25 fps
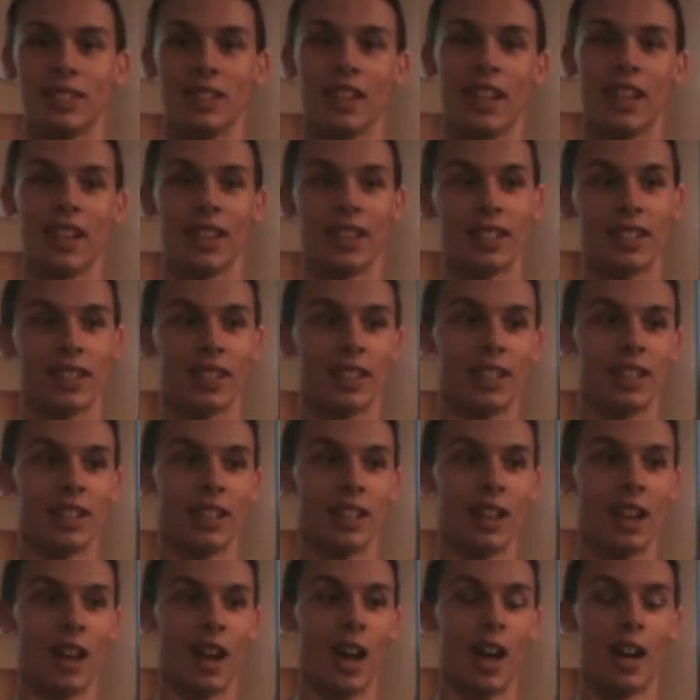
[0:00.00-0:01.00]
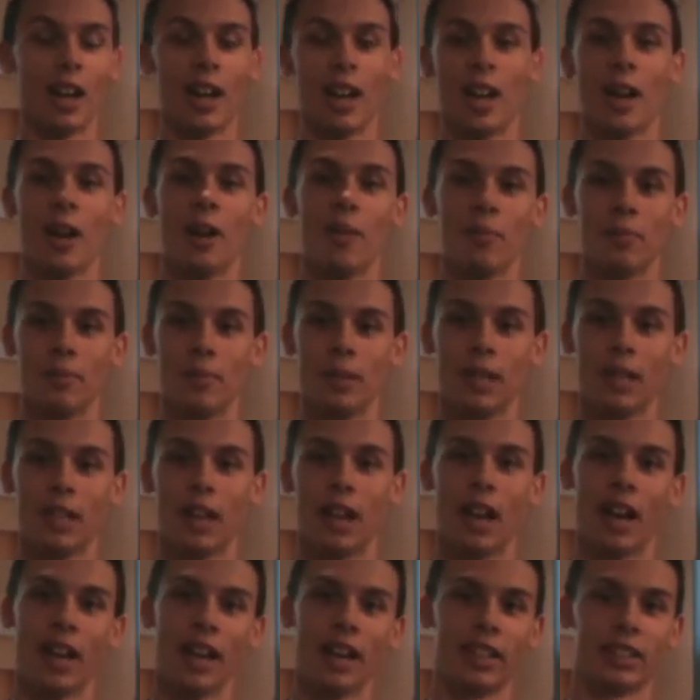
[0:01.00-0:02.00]
like I am,
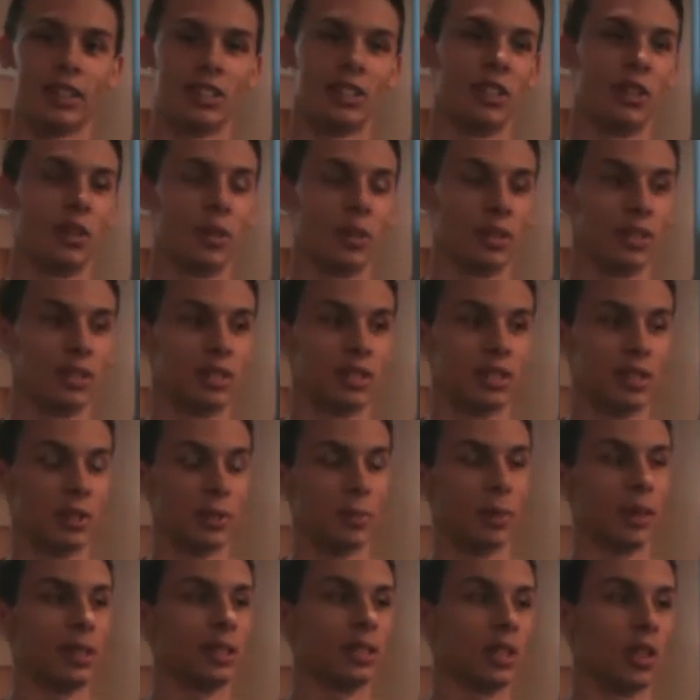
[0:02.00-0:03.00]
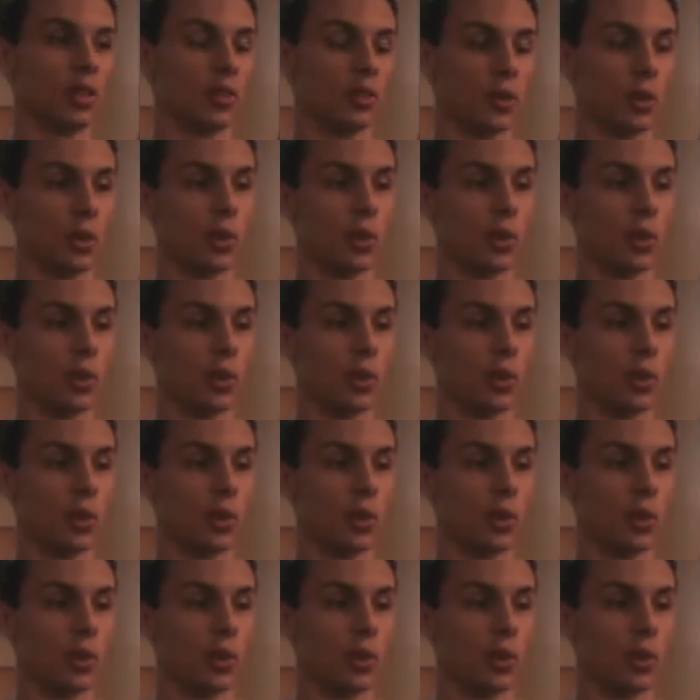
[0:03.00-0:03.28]
I actually don't consider myself a